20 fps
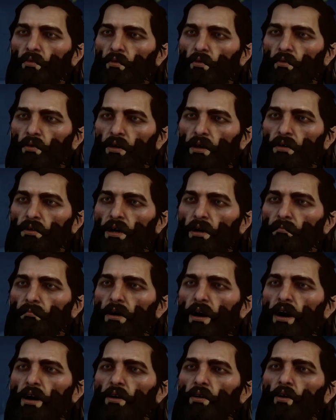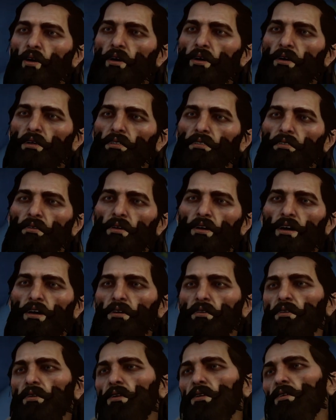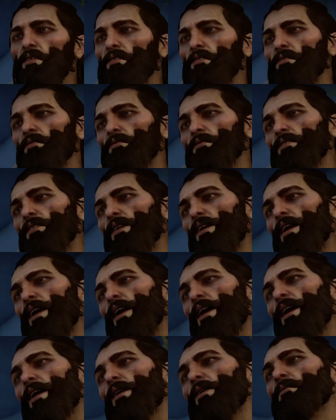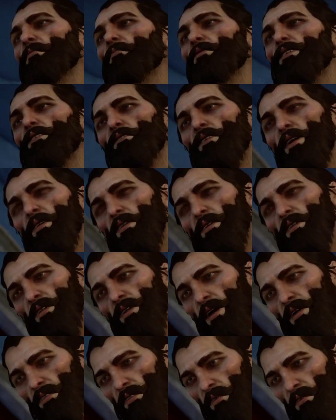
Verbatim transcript: Warden Blackwall is dead, and has been for years.